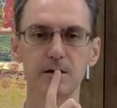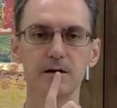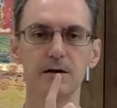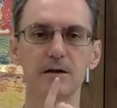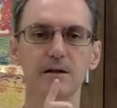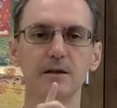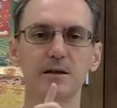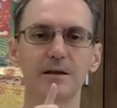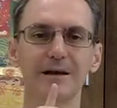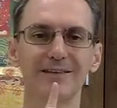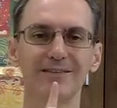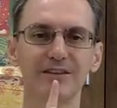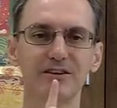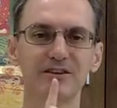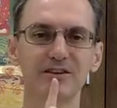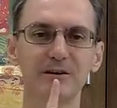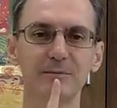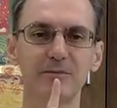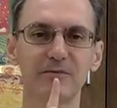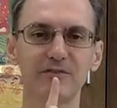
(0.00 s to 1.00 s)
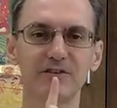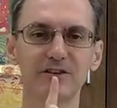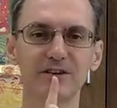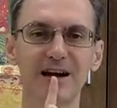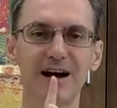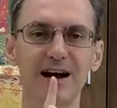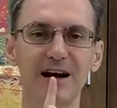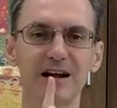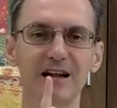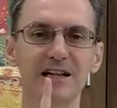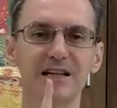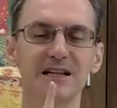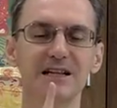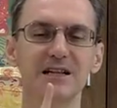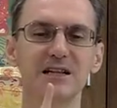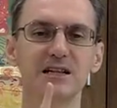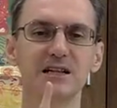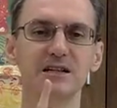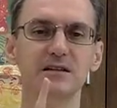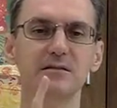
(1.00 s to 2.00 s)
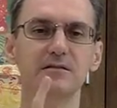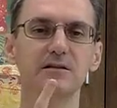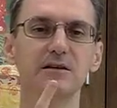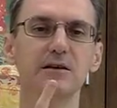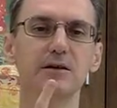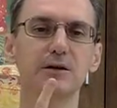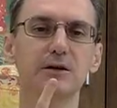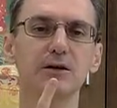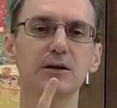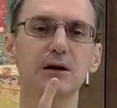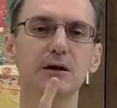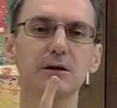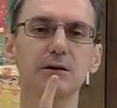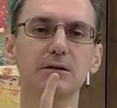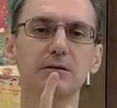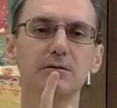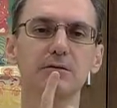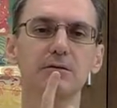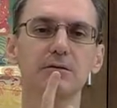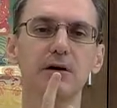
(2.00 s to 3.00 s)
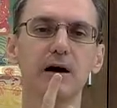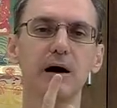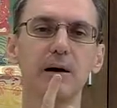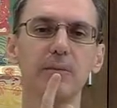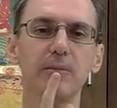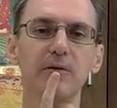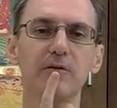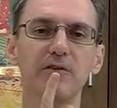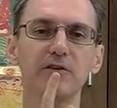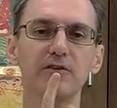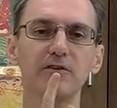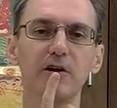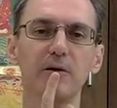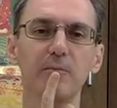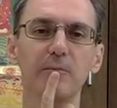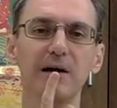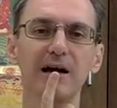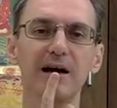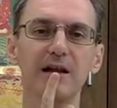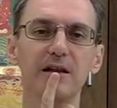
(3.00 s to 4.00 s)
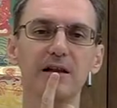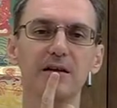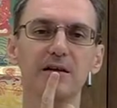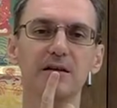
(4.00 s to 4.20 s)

And the tip of the tongue is just up on the top palate,